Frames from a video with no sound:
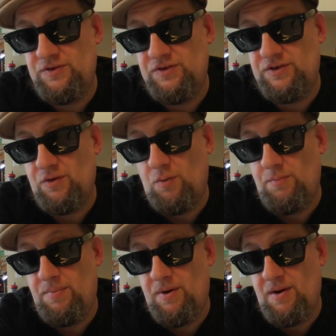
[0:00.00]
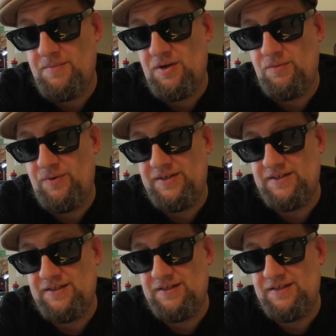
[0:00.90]
the Obama
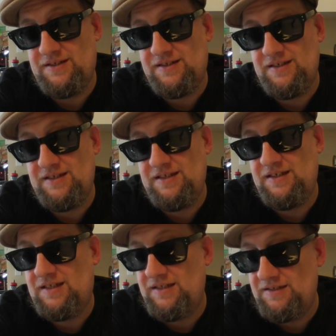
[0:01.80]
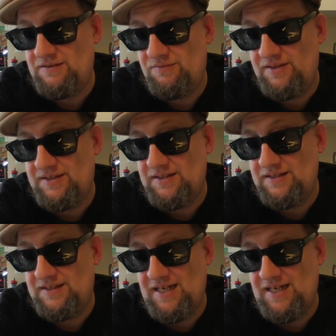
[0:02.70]
residence, the Clinton residence,